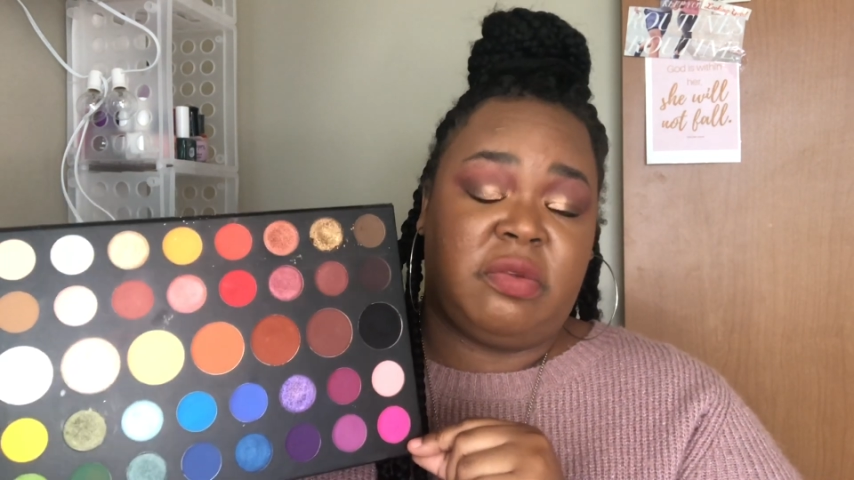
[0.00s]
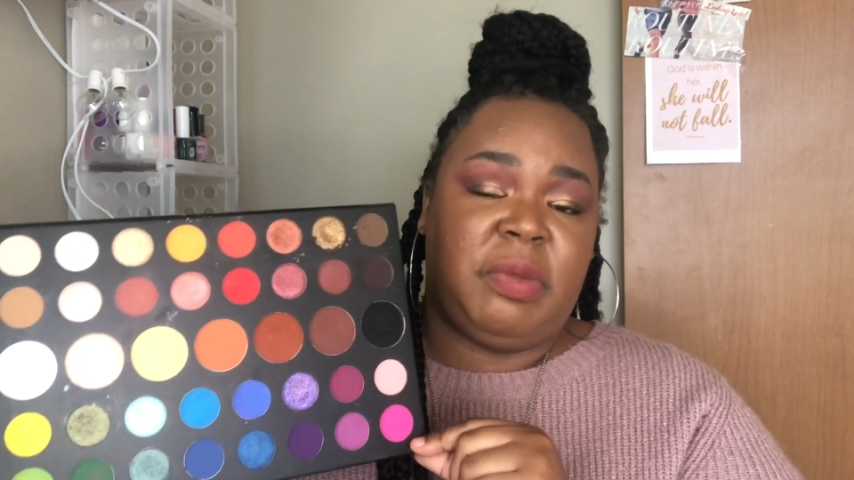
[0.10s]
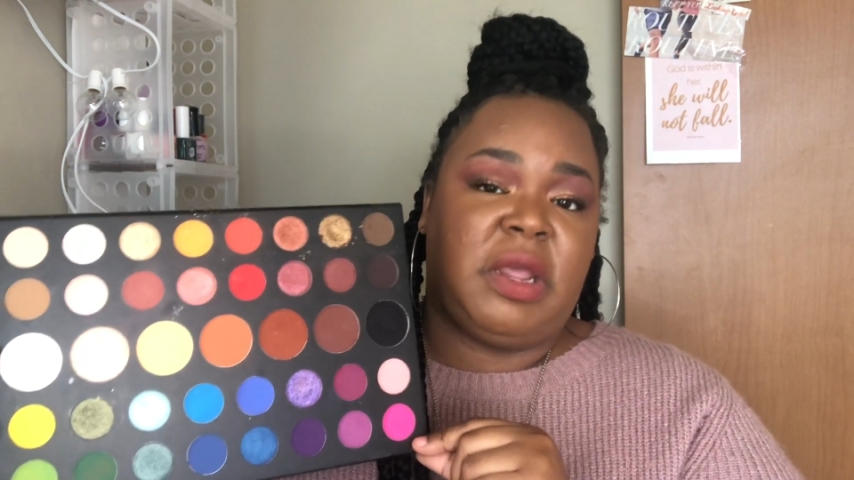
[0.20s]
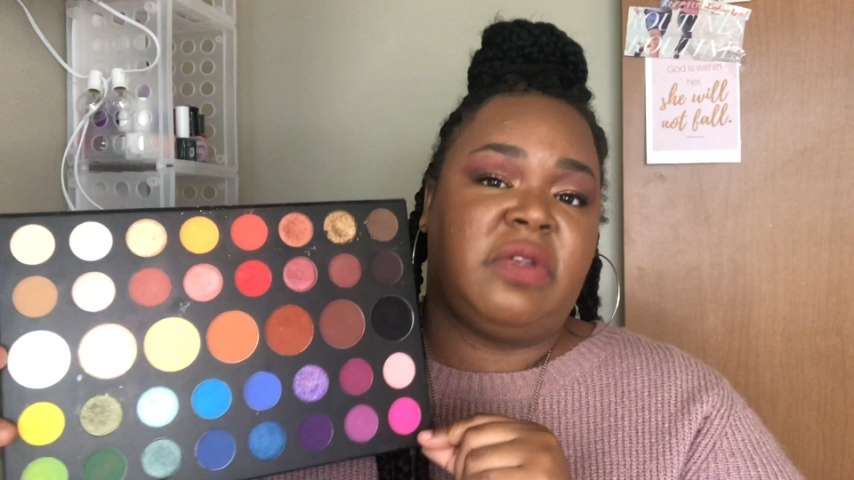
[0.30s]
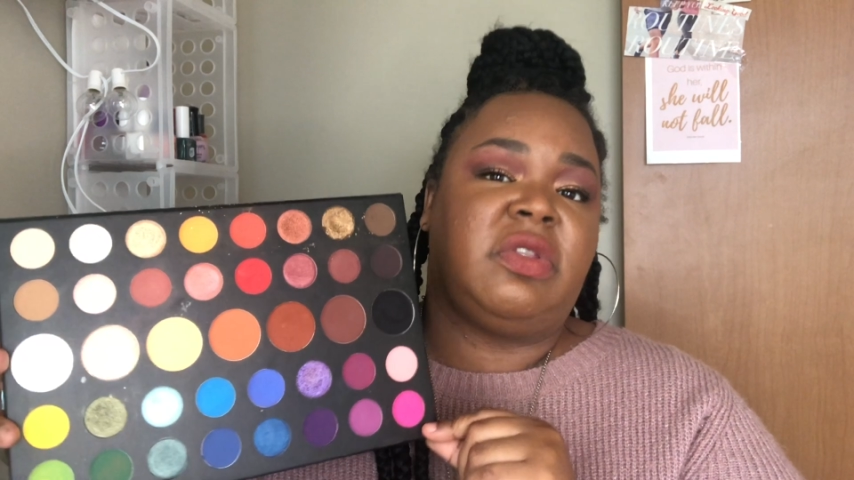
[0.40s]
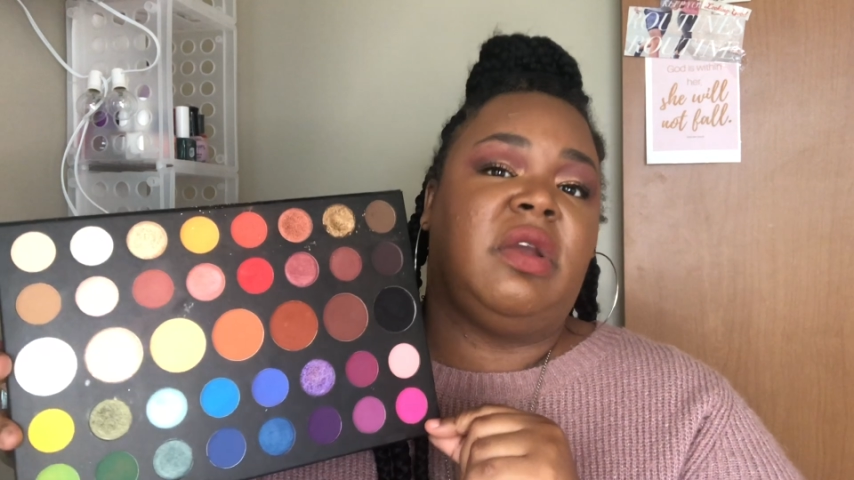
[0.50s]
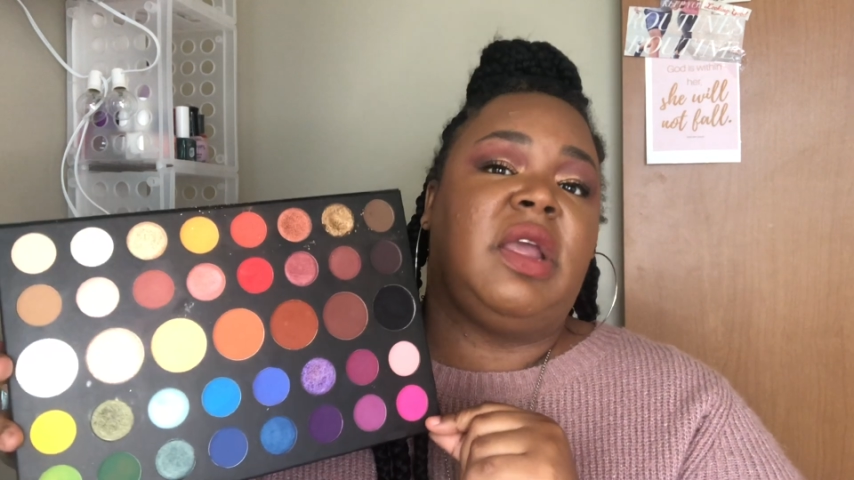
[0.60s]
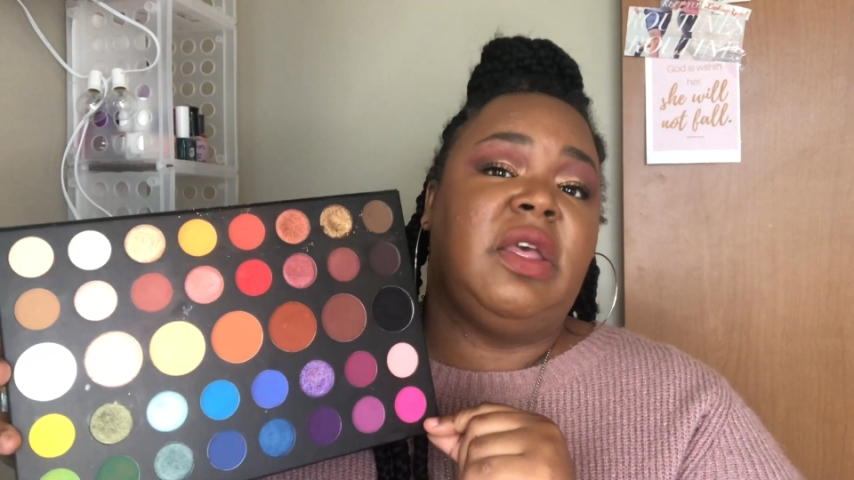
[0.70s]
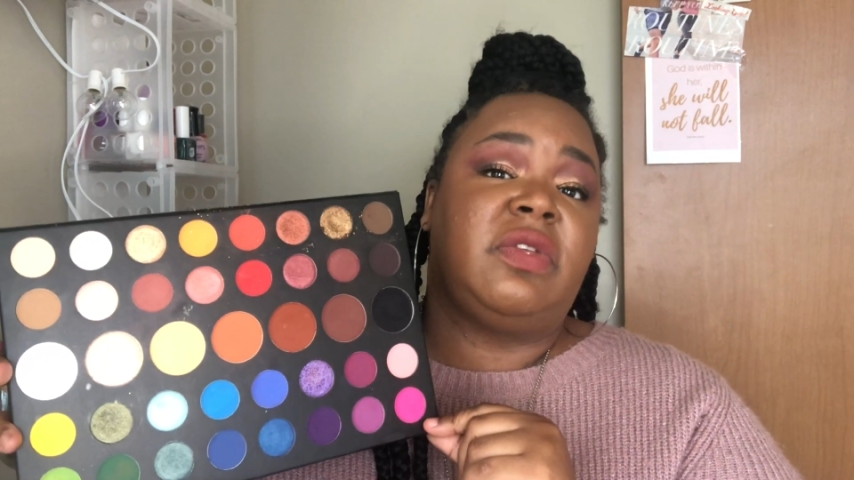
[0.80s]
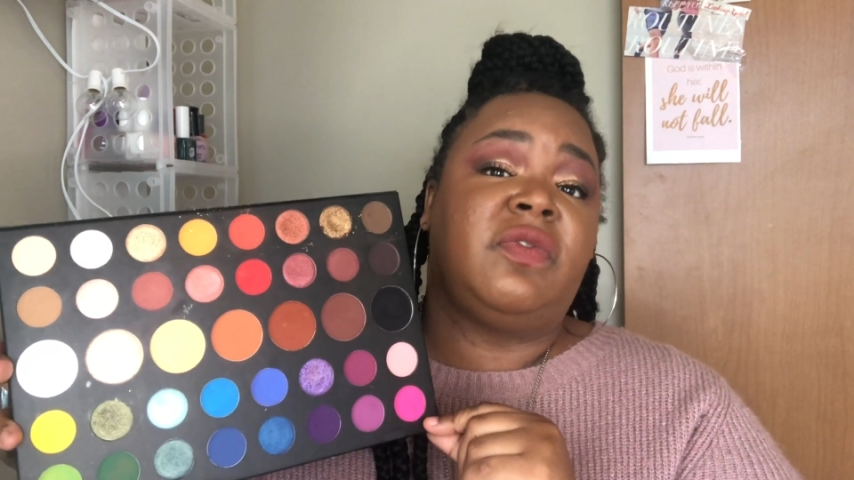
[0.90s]
because there
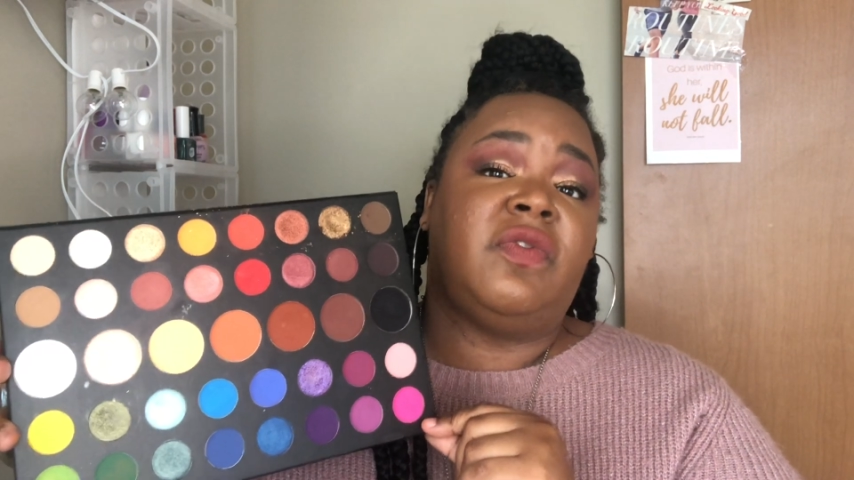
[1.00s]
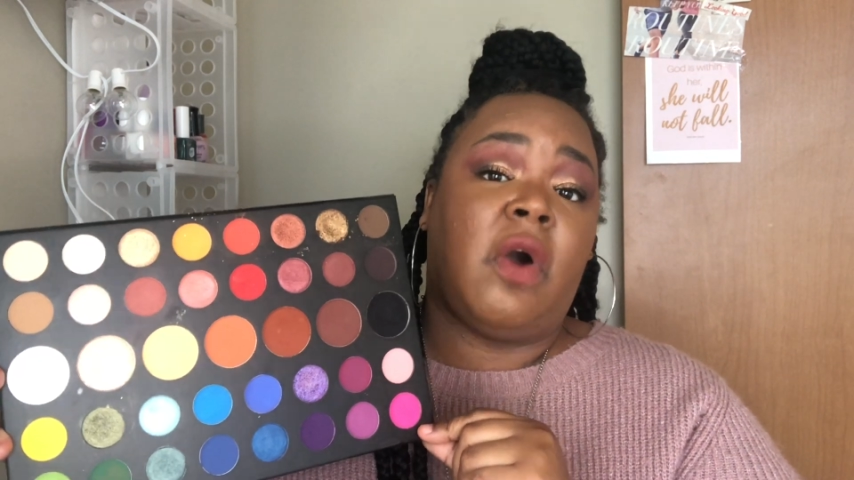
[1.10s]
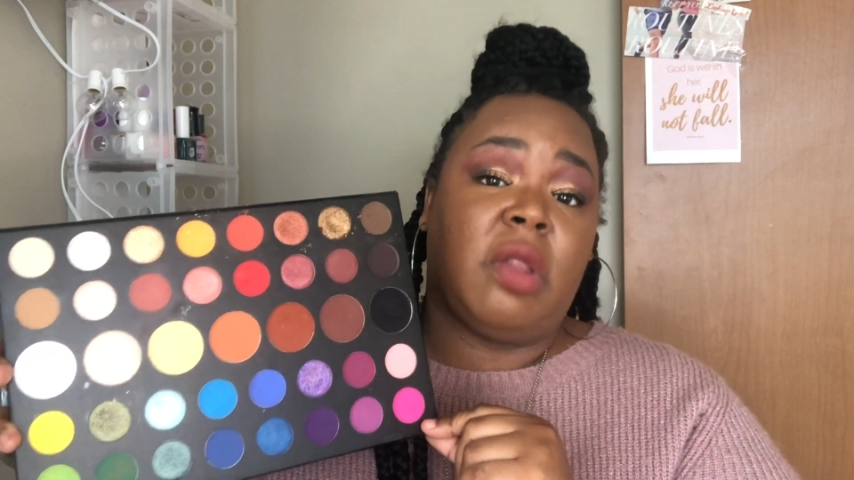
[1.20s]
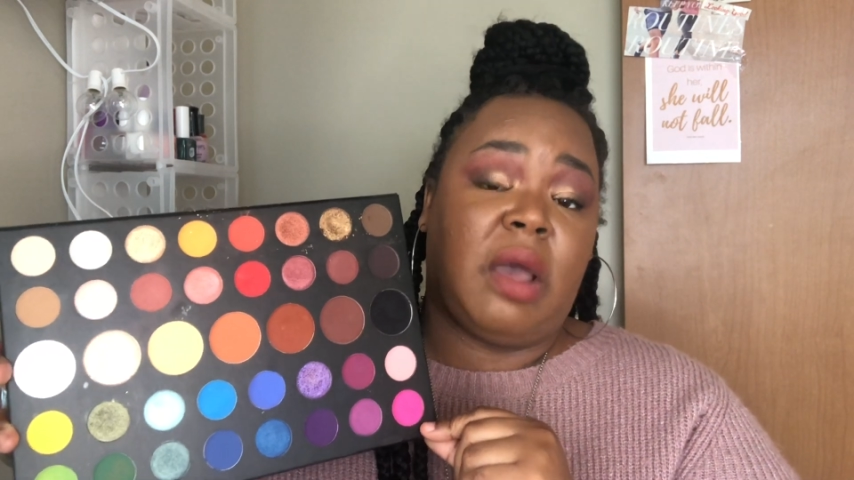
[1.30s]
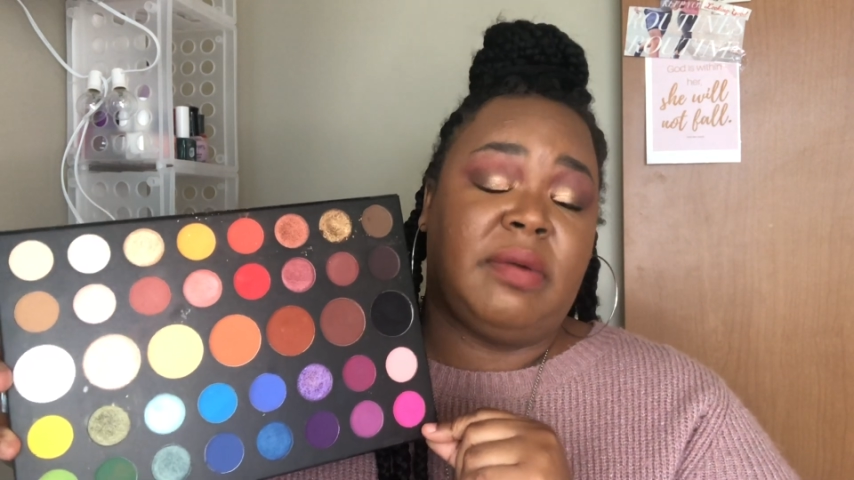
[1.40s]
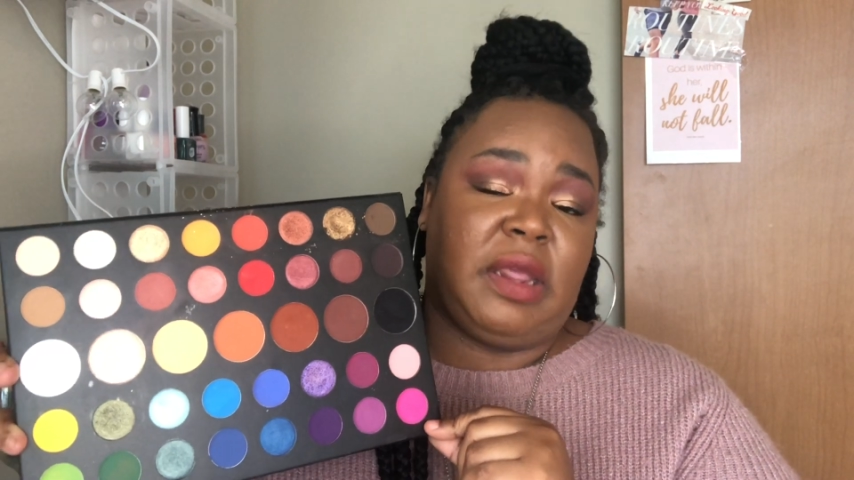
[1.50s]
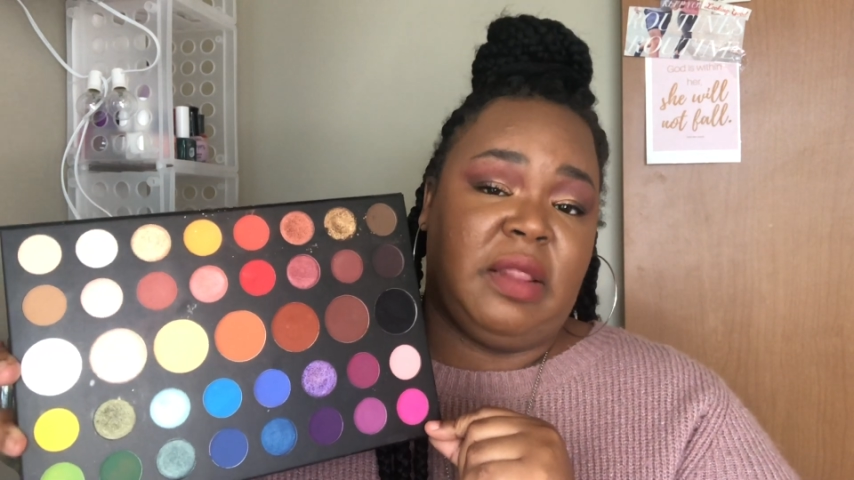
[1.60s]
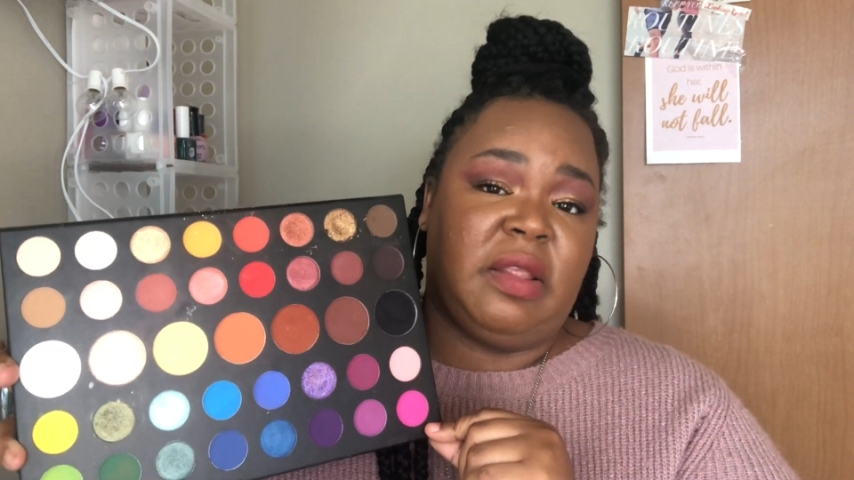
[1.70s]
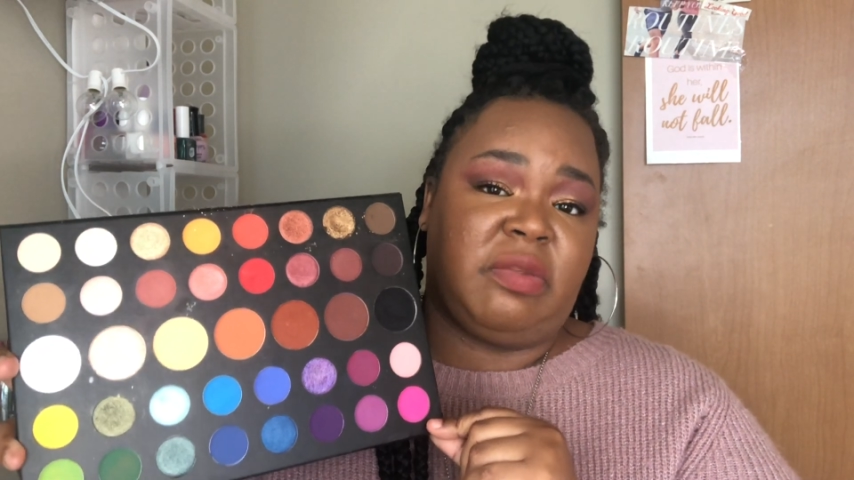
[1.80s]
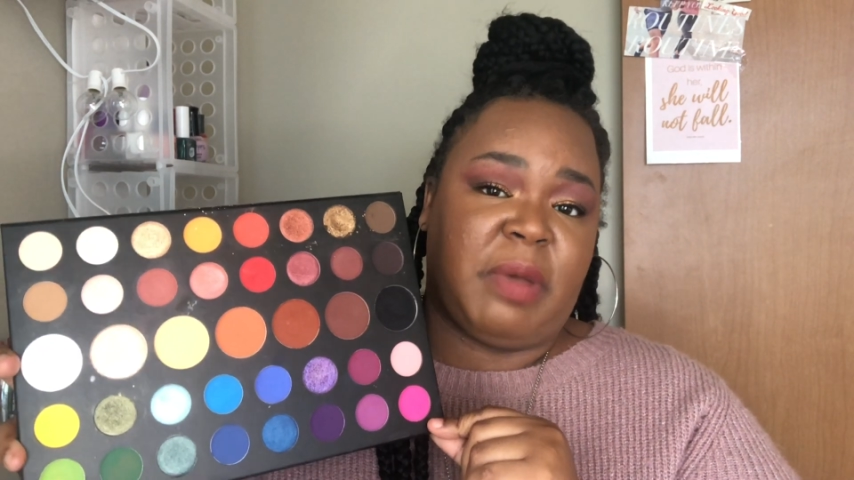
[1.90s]
is fallout in
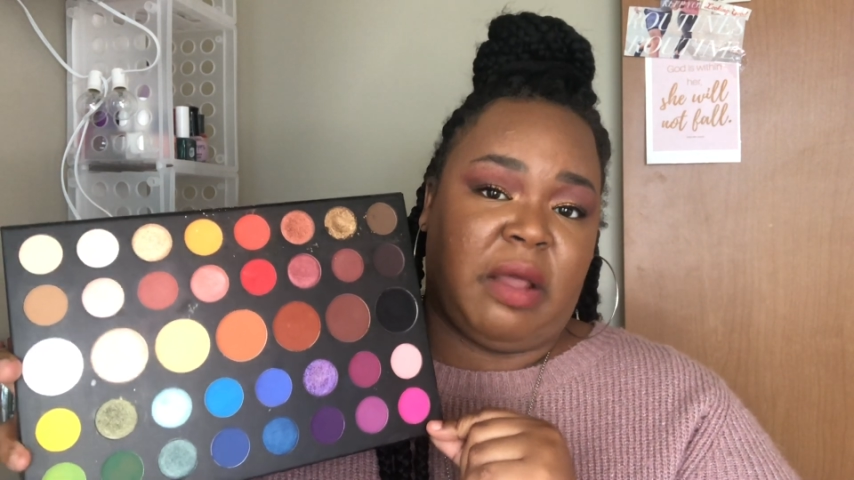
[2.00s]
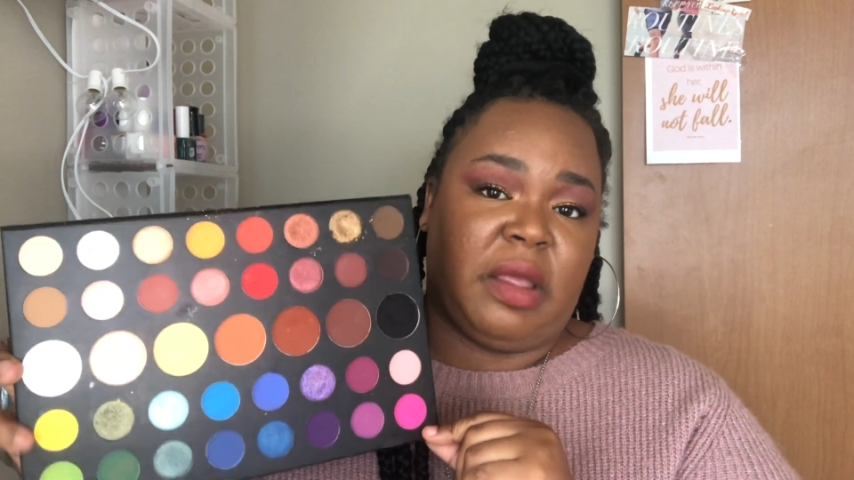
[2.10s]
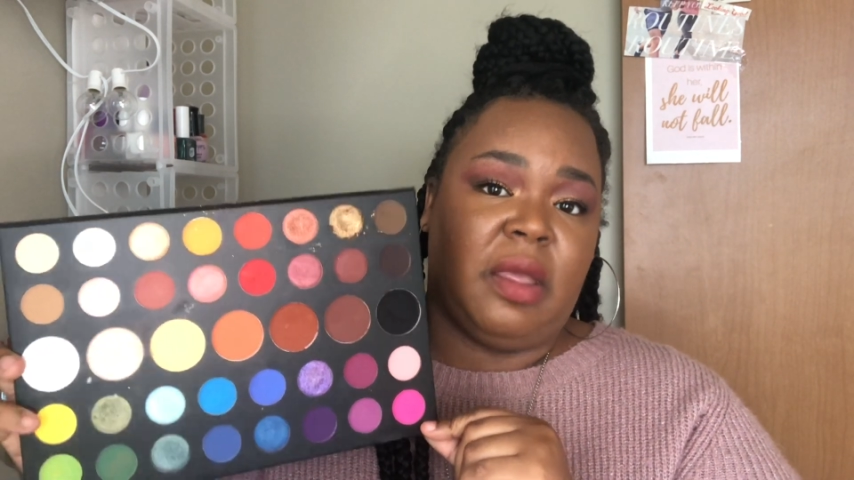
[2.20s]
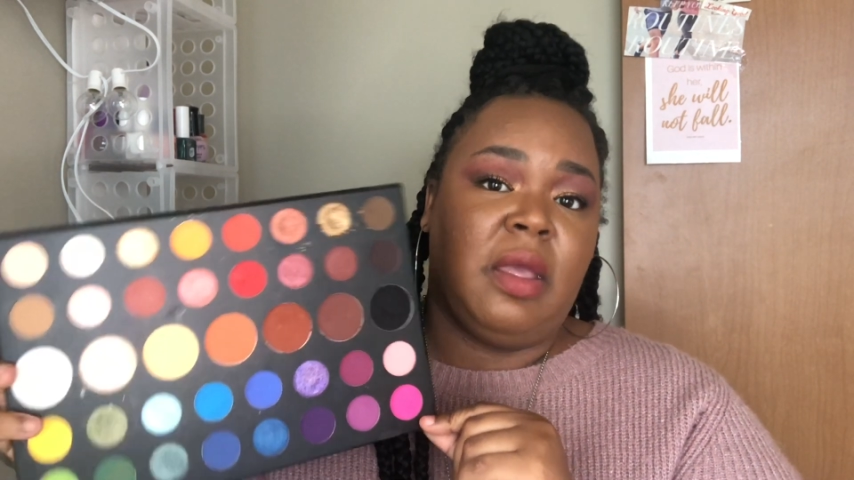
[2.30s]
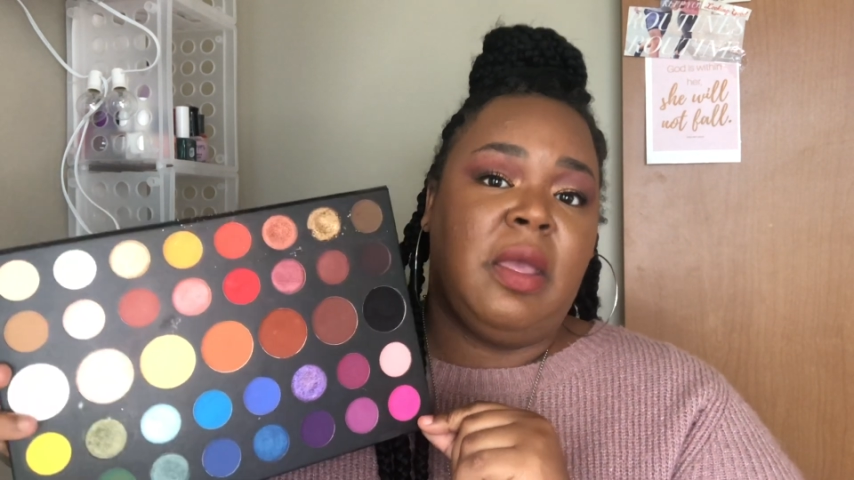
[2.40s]
this palette.